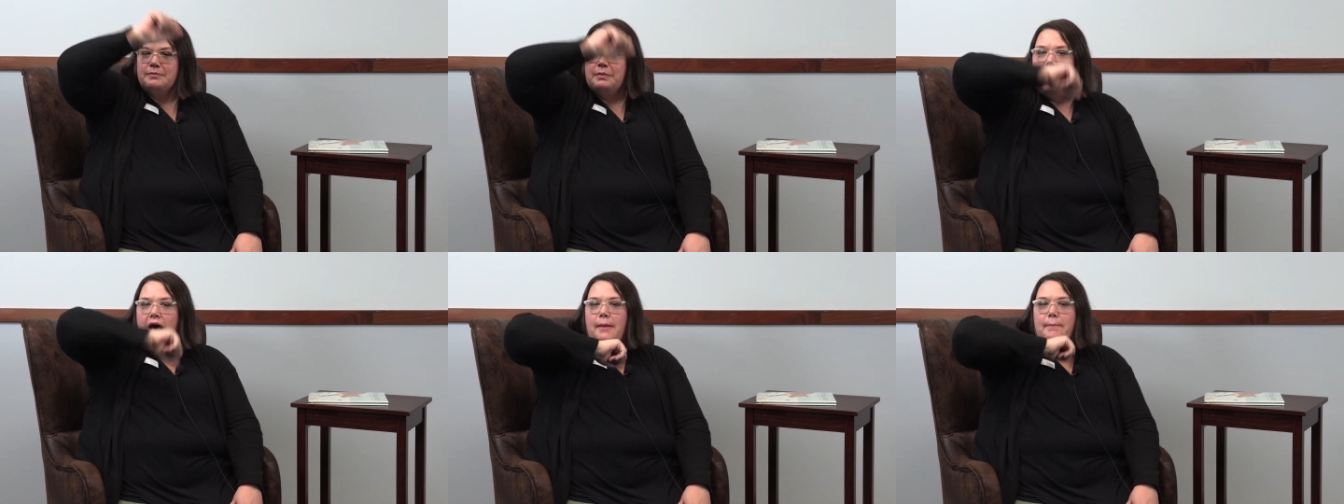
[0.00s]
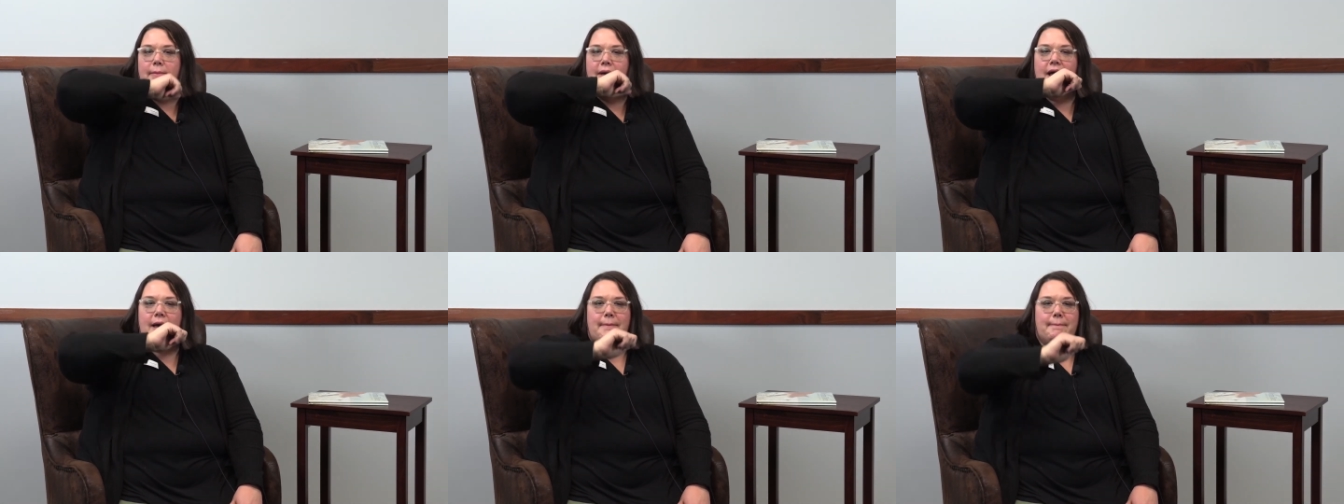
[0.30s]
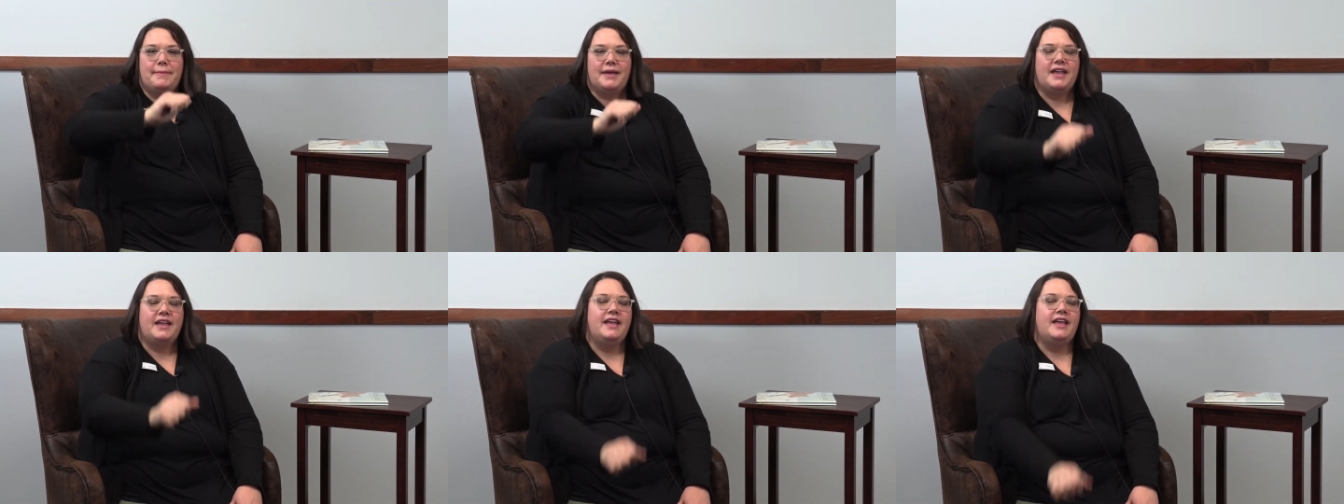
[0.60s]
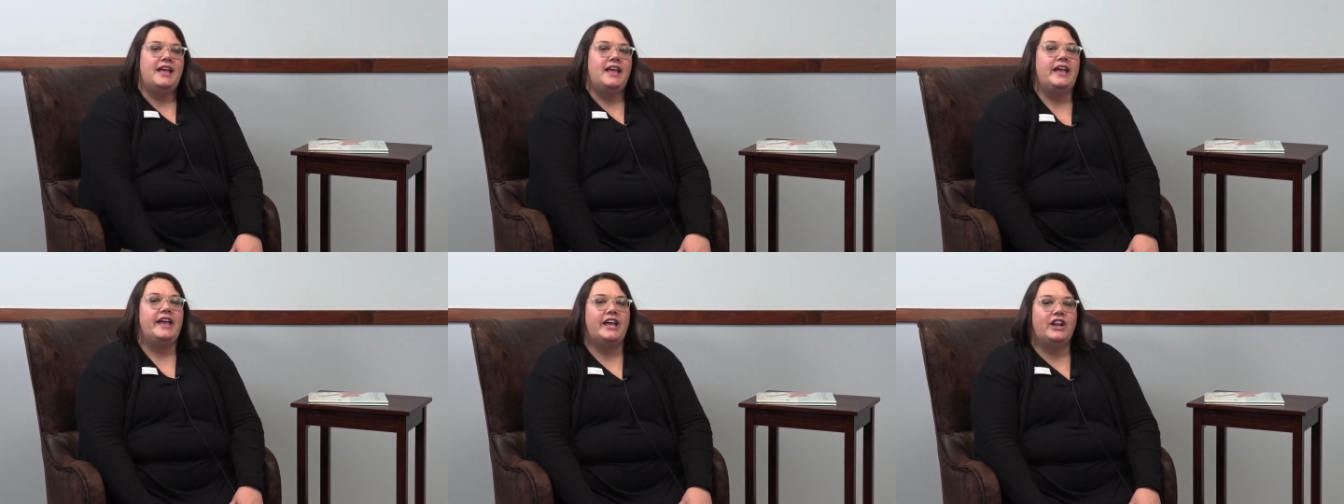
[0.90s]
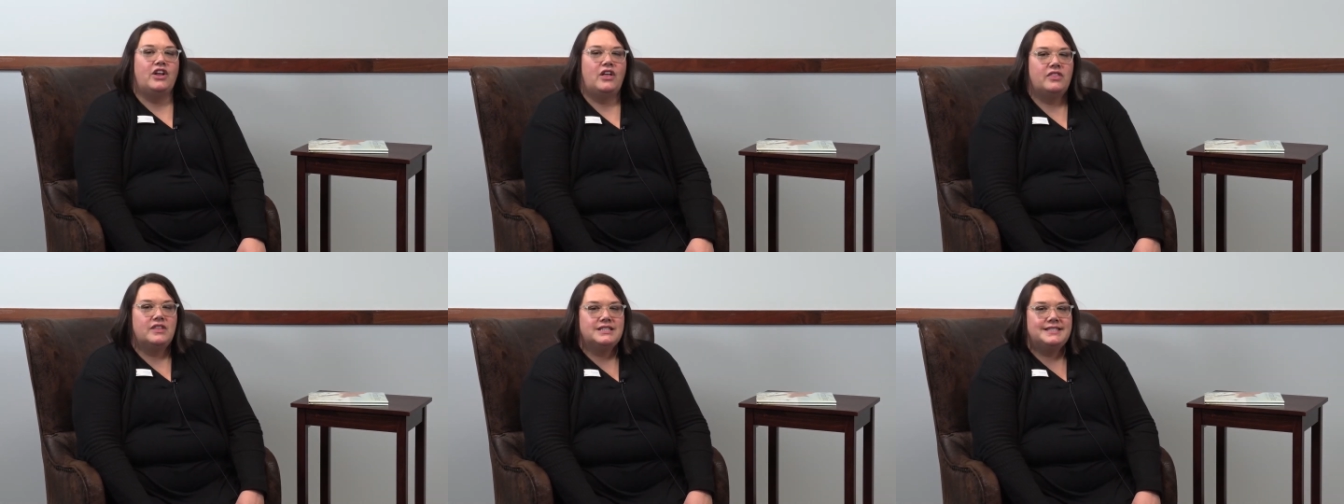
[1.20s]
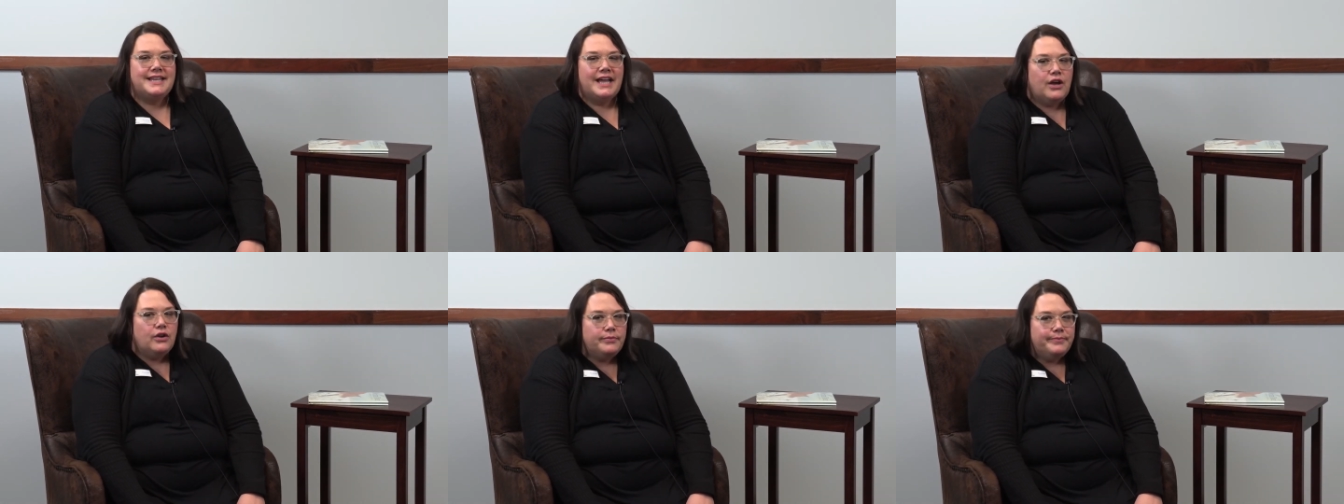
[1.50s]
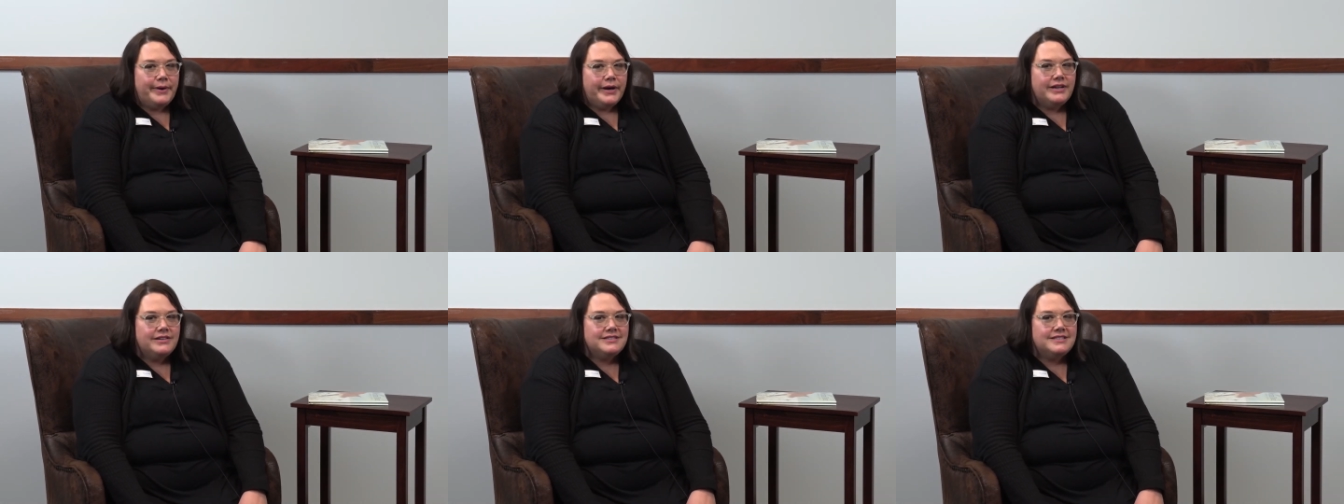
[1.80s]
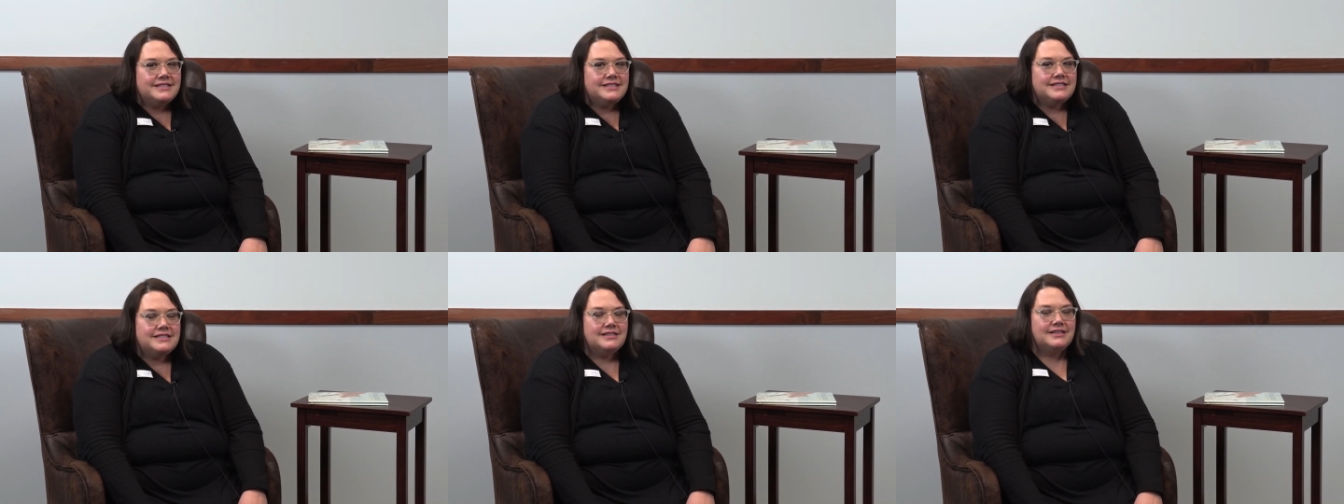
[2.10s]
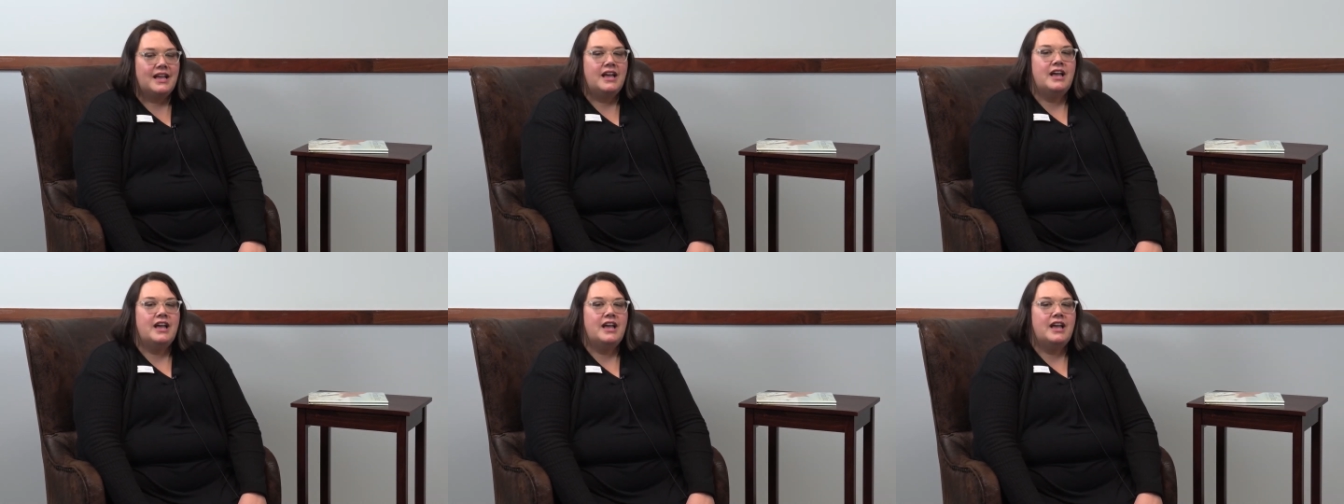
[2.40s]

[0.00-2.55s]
pop up, and on the down parts,